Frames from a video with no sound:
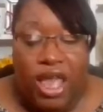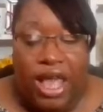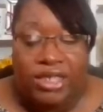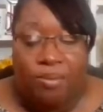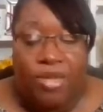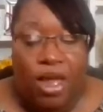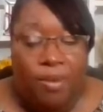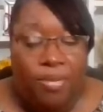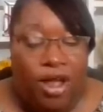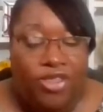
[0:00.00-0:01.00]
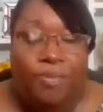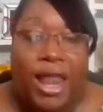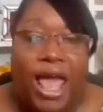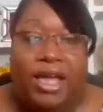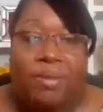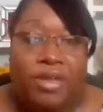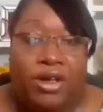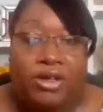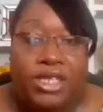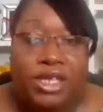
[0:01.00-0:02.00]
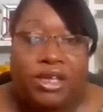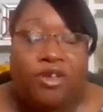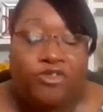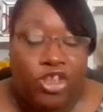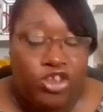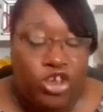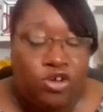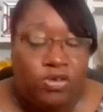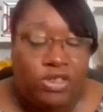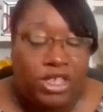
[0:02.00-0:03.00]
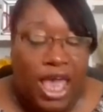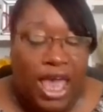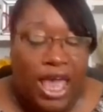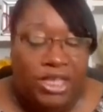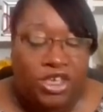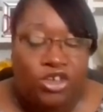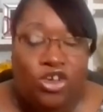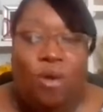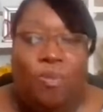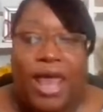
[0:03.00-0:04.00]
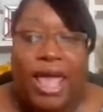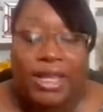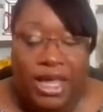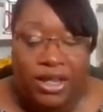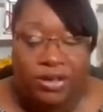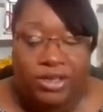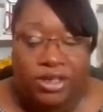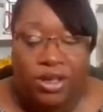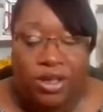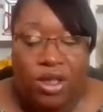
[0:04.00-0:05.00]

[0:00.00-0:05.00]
as a member of the Black community, for you to ask your Black leaders,